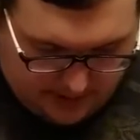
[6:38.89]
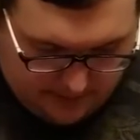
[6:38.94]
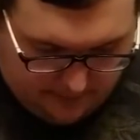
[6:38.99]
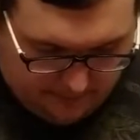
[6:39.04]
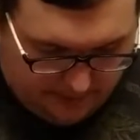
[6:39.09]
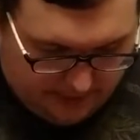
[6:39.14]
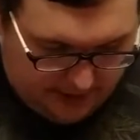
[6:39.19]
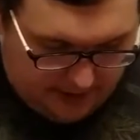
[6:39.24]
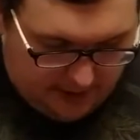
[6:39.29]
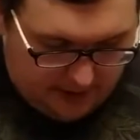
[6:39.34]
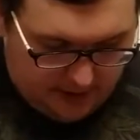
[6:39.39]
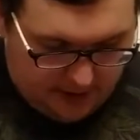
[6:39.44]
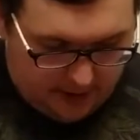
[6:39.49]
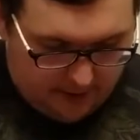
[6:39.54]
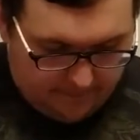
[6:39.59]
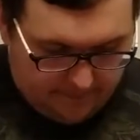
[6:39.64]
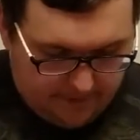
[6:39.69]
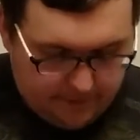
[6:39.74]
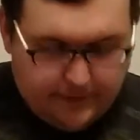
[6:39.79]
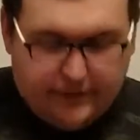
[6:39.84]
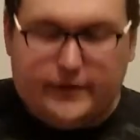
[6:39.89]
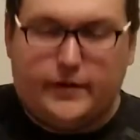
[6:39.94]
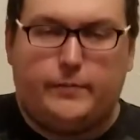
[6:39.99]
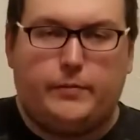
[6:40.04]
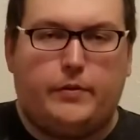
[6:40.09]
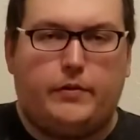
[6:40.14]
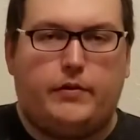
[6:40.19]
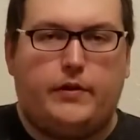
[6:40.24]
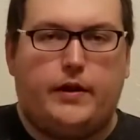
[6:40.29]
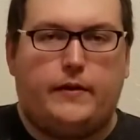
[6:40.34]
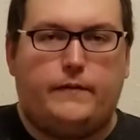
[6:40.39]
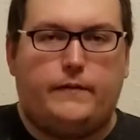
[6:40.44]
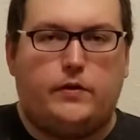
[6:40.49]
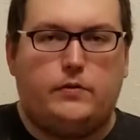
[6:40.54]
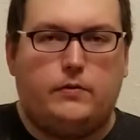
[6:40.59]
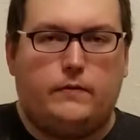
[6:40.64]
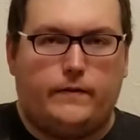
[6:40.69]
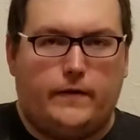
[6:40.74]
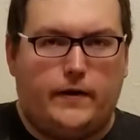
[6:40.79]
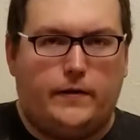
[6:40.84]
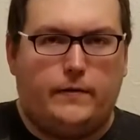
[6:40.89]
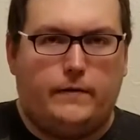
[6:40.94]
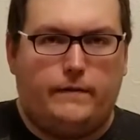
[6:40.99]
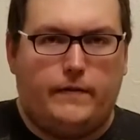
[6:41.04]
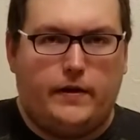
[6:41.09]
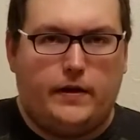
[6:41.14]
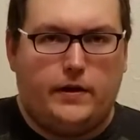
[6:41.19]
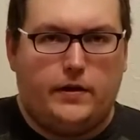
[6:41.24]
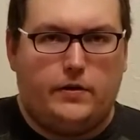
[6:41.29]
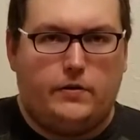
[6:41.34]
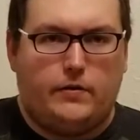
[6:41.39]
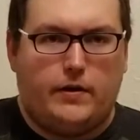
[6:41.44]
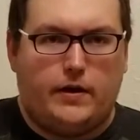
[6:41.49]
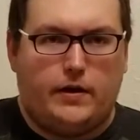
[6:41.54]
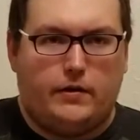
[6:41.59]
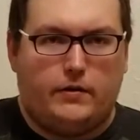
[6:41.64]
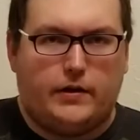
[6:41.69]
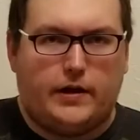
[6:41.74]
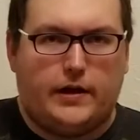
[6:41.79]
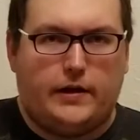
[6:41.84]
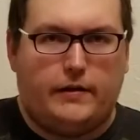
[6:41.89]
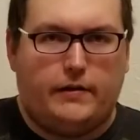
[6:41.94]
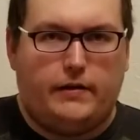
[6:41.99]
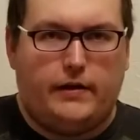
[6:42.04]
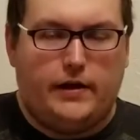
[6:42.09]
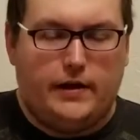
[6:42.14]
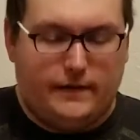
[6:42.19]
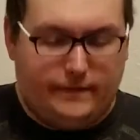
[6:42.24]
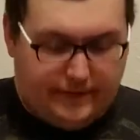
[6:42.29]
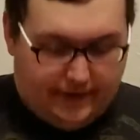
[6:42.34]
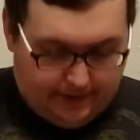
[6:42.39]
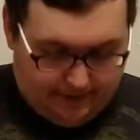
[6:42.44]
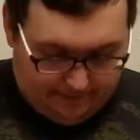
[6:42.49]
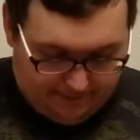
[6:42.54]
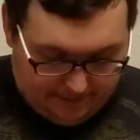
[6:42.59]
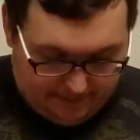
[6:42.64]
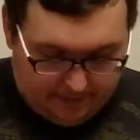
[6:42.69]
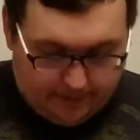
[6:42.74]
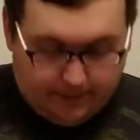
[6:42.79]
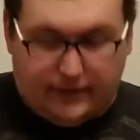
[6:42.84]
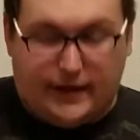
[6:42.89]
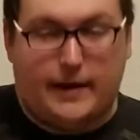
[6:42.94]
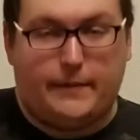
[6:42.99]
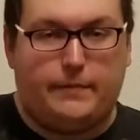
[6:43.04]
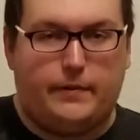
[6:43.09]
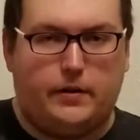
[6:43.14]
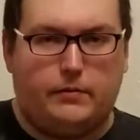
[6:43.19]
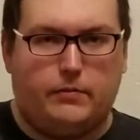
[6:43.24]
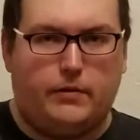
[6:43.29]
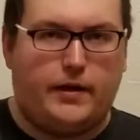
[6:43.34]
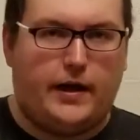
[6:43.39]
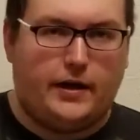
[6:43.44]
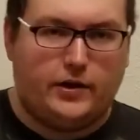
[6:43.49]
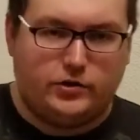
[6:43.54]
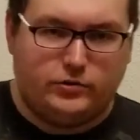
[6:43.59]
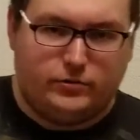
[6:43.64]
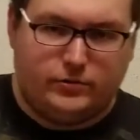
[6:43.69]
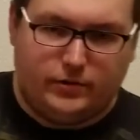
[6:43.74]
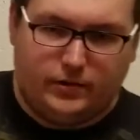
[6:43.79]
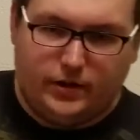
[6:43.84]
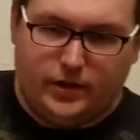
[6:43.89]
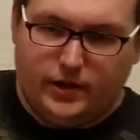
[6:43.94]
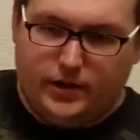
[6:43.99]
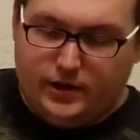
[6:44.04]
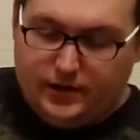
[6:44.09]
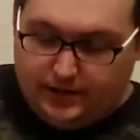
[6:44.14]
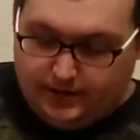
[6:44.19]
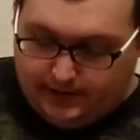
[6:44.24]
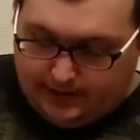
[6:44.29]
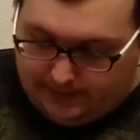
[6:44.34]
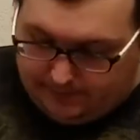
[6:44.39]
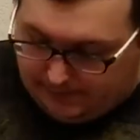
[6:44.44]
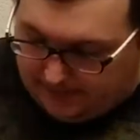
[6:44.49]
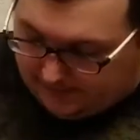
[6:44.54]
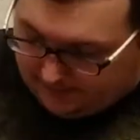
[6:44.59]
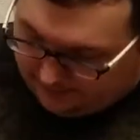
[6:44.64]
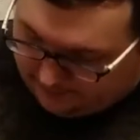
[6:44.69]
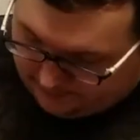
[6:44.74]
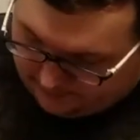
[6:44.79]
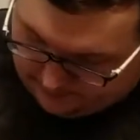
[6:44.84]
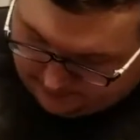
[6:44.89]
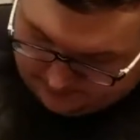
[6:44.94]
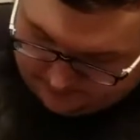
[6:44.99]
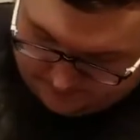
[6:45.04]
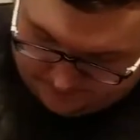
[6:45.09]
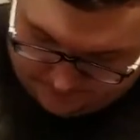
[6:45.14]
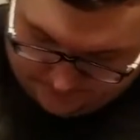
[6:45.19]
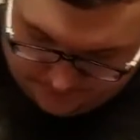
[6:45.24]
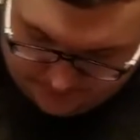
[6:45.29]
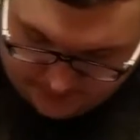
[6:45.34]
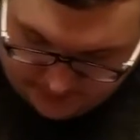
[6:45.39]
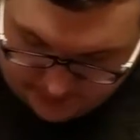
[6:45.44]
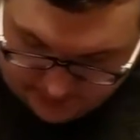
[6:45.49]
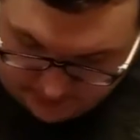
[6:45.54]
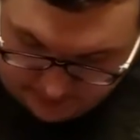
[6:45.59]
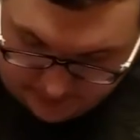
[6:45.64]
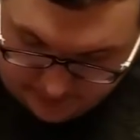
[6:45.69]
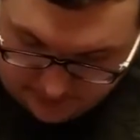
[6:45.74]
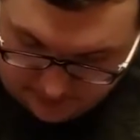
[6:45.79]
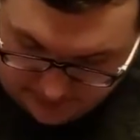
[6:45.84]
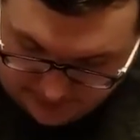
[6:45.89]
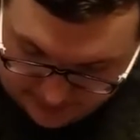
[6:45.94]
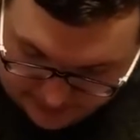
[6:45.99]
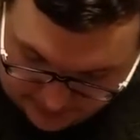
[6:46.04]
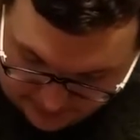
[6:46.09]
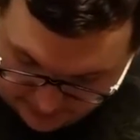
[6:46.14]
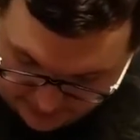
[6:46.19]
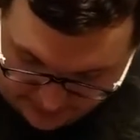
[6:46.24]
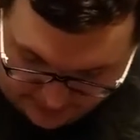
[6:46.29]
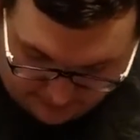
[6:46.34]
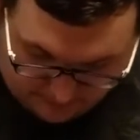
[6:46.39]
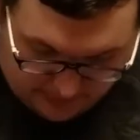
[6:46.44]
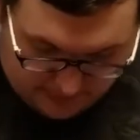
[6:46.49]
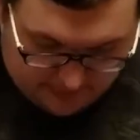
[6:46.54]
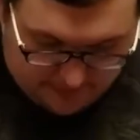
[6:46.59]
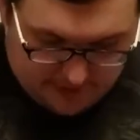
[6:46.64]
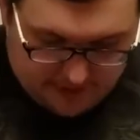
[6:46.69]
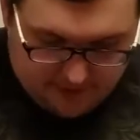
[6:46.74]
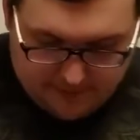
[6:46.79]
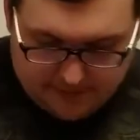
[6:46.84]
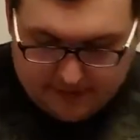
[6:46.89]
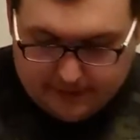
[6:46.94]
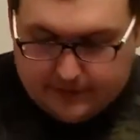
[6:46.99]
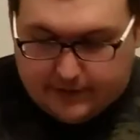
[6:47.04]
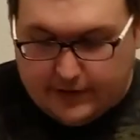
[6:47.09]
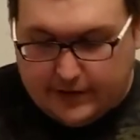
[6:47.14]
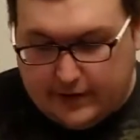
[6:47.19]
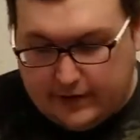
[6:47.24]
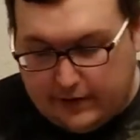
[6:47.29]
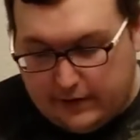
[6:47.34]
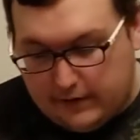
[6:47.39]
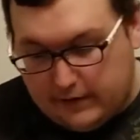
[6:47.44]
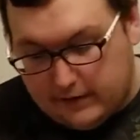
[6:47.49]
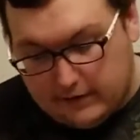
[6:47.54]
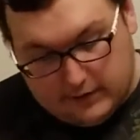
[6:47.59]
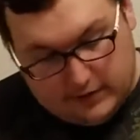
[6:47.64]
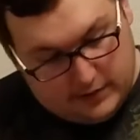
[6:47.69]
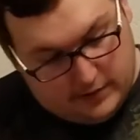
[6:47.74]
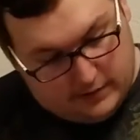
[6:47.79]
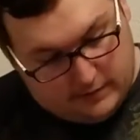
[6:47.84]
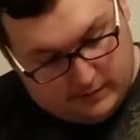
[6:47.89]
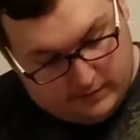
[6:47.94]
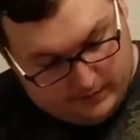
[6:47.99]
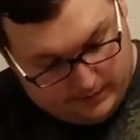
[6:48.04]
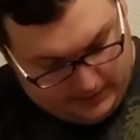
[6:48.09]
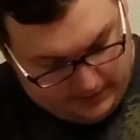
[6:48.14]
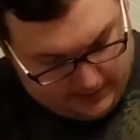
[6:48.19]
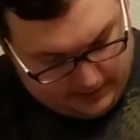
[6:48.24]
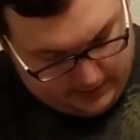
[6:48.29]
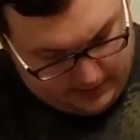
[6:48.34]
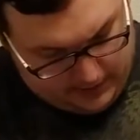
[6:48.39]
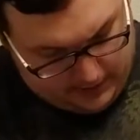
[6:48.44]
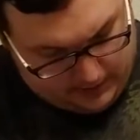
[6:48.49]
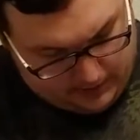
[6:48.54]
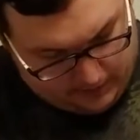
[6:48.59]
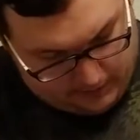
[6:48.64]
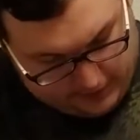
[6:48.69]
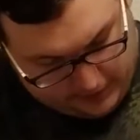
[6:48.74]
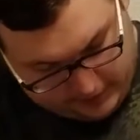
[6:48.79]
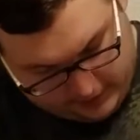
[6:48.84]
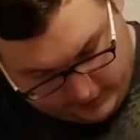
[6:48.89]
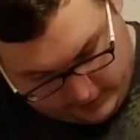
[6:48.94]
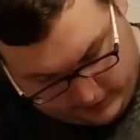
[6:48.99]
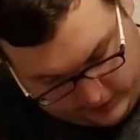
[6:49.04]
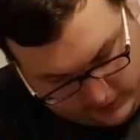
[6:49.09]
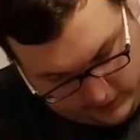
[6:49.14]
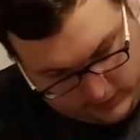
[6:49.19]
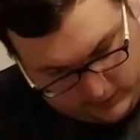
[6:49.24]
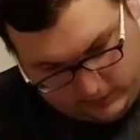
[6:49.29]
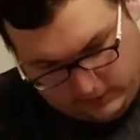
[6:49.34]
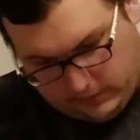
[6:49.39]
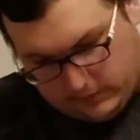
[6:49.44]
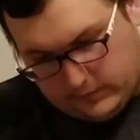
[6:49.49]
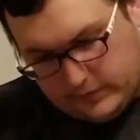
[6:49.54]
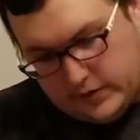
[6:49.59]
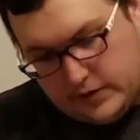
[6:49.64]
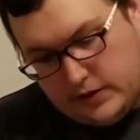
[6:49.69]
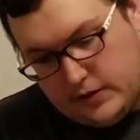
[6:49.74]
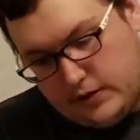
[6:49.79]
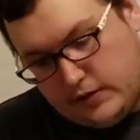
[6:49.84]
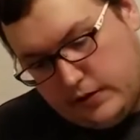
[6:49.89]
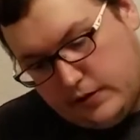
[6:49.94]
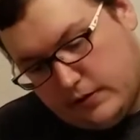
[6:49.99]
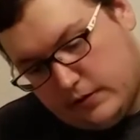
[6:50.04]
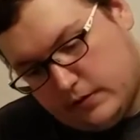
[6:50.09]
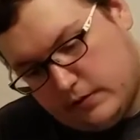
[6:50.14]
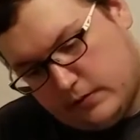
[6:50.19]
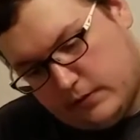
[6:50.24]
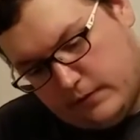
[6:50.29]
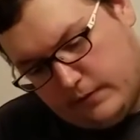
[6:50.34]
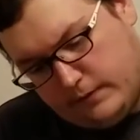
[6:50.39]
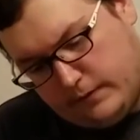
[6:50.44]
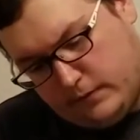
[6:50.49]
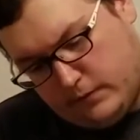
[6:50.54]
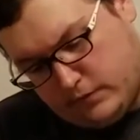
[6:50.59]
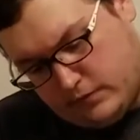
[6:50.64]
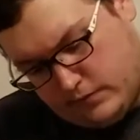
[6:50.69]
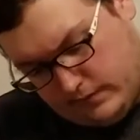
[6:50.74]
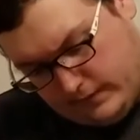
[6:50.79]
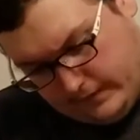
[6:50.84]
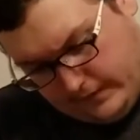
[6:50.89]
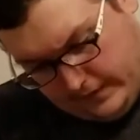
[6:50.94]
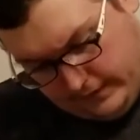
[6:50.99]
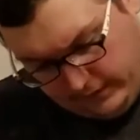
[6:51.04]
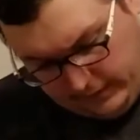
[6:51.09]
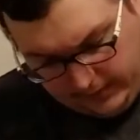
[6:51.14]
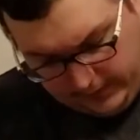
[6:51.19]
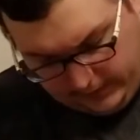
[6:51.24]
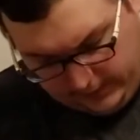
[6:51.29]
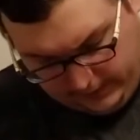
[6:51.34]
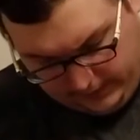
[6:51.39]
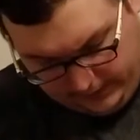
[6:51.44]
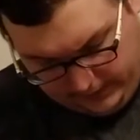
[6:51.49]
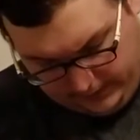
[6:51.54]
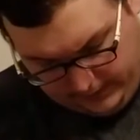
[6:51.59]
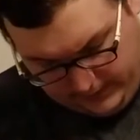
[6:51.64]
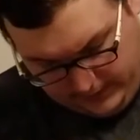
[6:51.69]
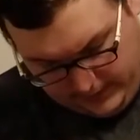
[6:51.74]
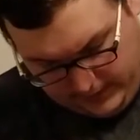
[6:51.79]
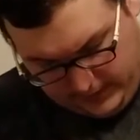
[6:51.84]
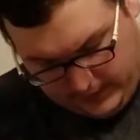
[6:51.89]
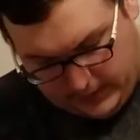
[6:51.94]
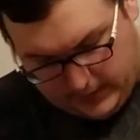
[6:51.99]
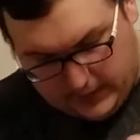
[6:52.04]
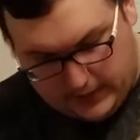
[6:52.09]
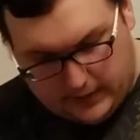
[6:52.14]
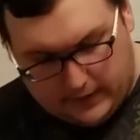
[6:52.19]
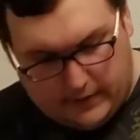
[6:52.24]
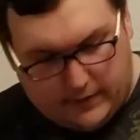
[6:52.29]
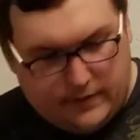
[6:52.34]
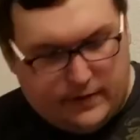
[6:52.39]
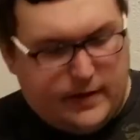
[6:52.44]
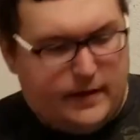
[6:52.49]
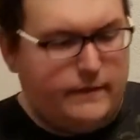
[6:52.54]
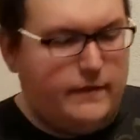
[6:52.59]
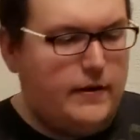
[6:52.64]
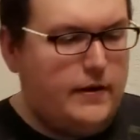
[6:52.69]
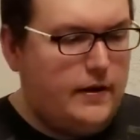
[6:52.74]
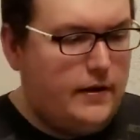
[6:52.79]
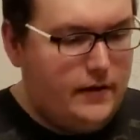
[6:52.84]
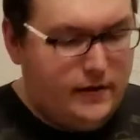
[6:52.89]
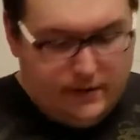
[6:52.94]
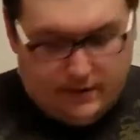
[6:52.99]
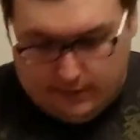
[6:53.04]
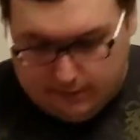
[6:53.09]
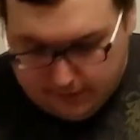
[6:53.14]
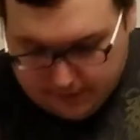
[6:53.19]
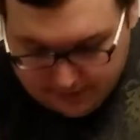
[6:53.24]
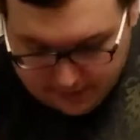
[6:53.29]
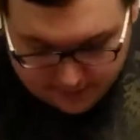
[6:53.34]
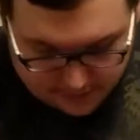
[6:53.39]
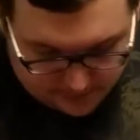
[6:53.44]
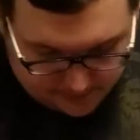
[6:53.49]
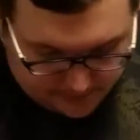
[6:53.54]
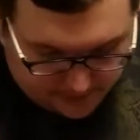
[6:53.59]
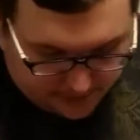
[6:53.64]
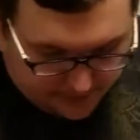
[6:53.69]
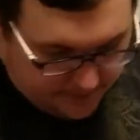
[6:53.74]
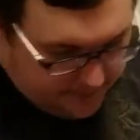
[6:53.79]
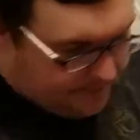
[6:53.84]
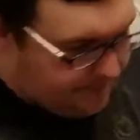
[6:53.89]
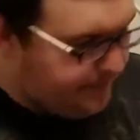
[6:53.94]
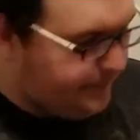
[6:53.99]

But I'll fill this up with stuff. I'll do a follow-up video and I'll kind of see if that's still happening with actual pieces in here. So actually they gave me a ton in here. 1, 2, 3, 4, 5, 6, 7, and then the one I dropped here.